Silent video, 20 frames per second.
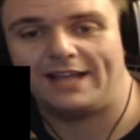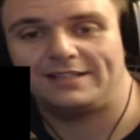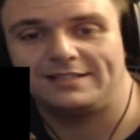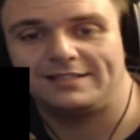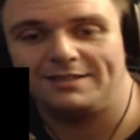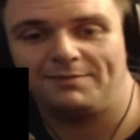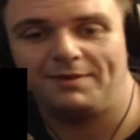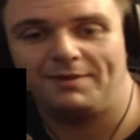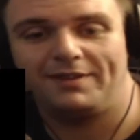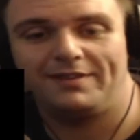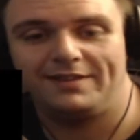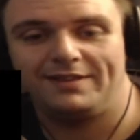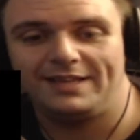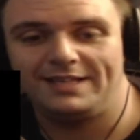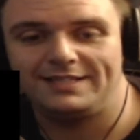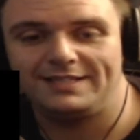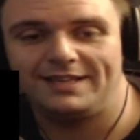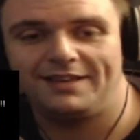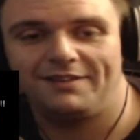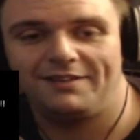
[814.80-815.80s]
some of
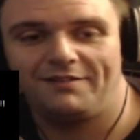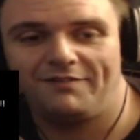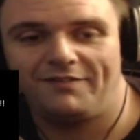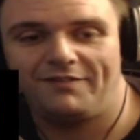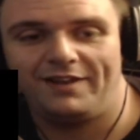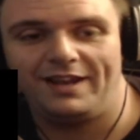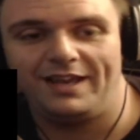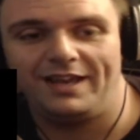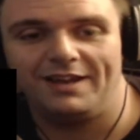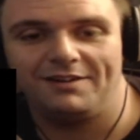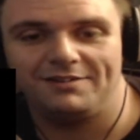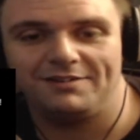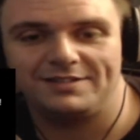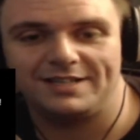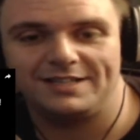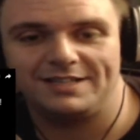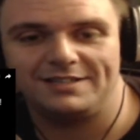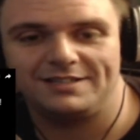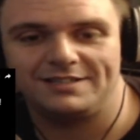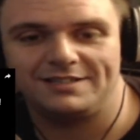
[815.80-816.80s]
these other videos
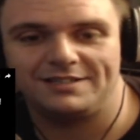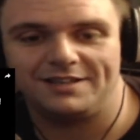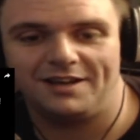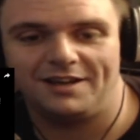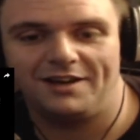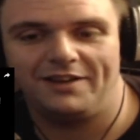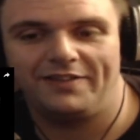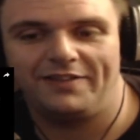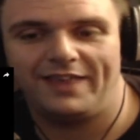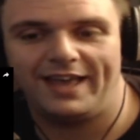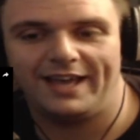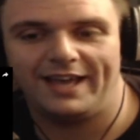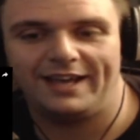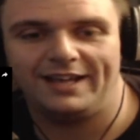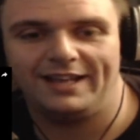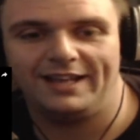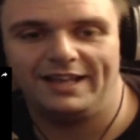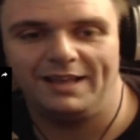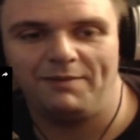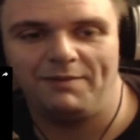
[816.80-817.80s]
I just saw in that
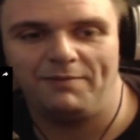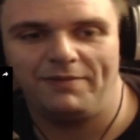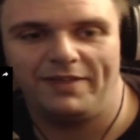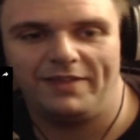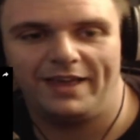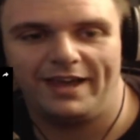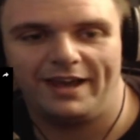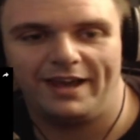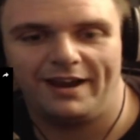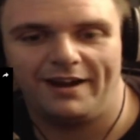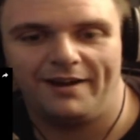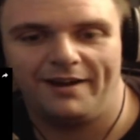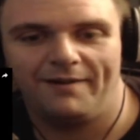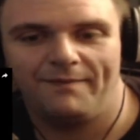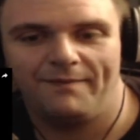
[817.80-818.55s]
clip there.